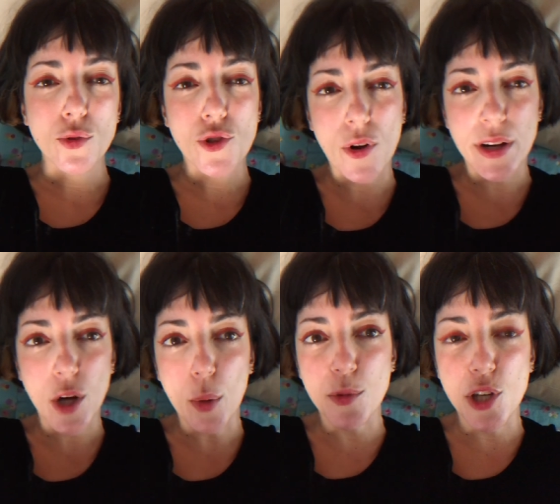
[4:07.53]
to draw an
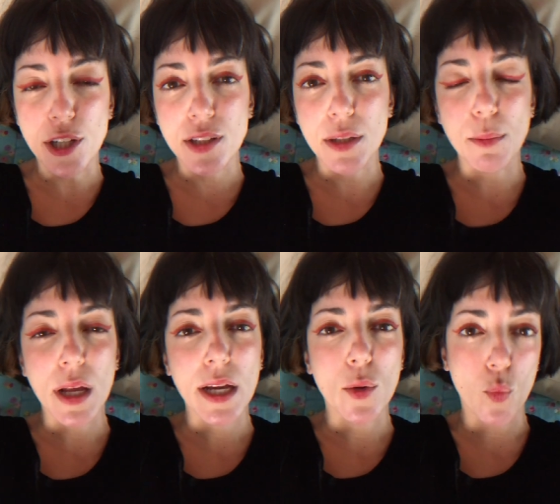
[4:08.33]
object in
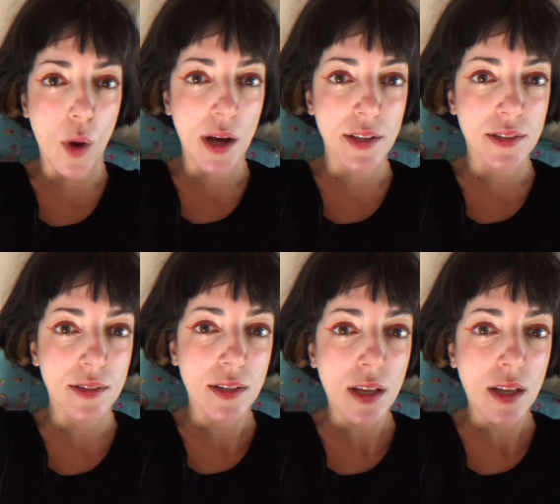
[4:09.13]
black and white,